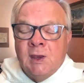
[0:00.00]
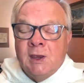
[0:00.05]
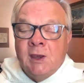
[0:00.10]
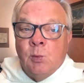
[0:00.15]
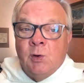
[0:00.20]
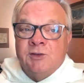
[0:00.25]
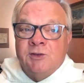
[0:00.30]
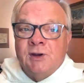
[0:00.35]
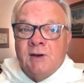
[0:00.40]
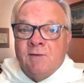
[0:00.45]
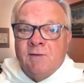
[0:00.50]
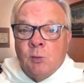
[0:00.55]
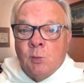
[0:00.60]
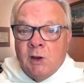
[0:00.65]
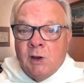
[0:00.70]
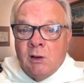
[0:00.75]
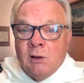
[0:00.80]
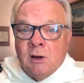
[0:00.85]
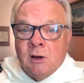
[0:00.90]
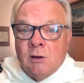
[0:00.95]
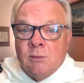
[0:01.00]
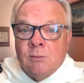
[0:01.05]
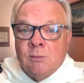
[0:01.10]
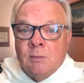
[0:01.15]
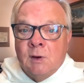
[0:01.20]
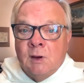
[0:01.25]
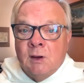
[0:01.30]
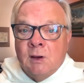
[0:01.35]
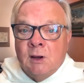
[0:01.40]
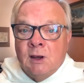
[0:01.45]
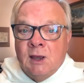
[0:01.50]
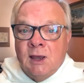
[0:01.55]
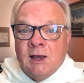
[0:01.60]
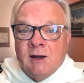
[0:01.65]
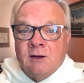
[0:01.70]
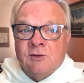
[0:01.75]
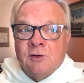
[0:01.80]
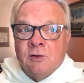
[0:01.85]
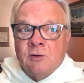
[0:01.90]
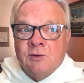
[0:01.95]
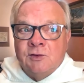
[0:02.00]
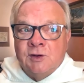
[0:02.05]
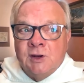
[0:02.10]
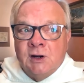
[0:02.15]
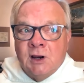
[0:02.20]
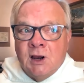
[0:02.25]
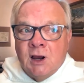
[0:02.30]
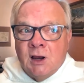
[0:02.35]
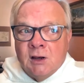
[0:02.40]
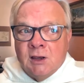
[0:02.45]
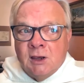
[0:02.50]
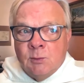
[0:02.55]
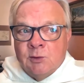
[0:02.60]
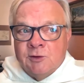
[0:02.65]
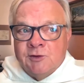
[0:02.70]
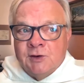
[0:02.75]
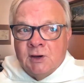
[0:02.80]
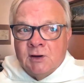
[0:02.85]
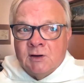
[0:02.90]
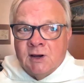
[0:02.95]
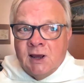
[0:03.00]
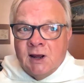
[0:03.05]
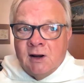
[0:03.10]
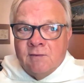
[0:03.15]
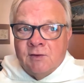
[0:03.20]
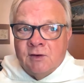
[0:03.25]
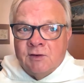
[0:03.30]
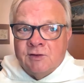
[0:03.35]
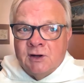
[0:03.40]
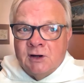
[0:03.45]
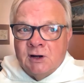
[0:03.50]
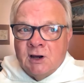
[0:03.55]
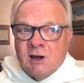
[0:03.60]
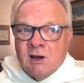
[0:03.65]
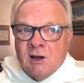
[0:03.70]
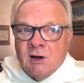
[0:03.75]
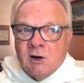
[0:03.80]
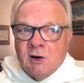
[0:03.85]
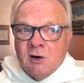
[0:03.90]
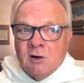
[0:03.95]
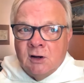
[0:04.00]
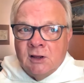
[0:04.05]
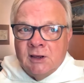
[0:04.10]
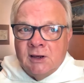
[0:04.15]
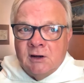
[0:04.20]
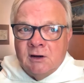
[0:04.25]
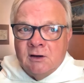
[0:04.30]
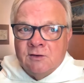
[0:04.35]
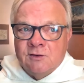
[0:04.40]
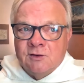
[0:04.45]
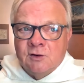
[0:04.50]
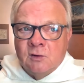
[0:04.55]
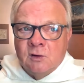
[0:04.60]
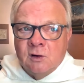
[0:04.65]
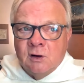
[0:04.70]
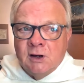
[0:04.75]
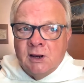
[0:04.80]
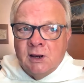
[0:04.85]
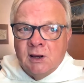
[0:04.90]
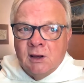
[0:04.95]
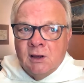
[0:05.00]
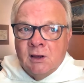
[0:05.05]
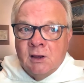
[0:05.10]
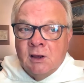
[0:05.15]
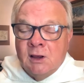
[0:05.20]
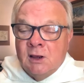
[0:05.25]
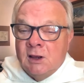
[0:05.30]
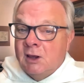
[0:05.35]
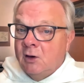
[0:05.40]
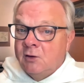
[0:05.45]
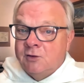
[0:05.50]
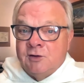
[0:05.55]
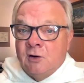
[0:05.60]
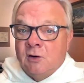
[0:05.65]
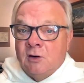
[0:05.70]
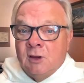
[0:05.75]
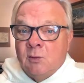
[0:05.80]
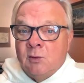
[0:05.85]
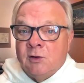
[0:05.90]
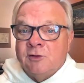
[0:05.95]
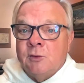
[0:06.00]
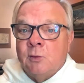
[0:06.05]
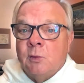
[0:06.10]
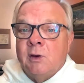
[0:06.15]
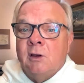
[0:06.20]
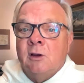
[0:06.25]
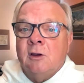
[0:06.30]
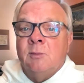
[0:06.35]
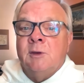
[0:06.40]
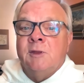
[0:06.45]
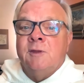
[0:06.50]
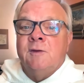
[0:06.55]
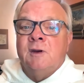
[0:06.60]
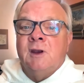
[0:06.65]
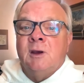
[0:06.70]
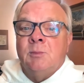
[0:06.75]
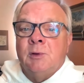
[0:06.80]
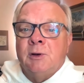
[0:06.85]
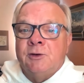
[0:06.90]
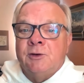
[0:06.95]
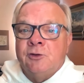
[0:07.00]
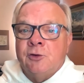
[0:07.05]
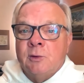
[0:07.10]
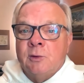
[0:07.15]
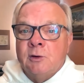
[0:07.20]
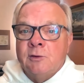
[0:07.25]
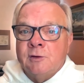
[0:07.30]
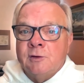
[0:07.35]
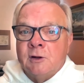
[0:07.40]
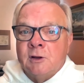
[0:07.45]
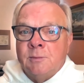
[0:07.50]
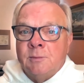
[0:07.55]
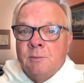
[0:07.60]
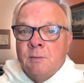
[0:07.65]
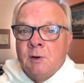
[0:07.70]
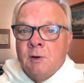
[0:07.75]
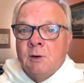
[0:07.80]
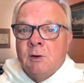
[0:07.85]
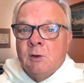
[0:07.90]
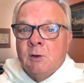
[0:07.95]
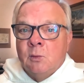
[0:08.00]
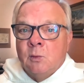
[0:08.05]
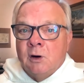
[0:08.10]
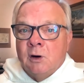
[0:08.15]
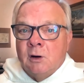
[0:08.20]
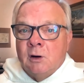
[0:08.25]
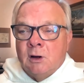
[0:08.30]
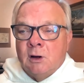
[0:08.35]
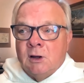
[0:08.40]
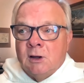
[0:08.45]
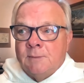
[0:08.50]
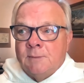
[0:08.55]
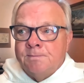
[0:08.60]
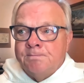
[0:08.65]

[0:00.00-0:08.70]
he wasn't even welcome at his own synagogue. He was kicked out of the synagogue early in his story. He certainly wasn't welcome at the temple in Jerusalem where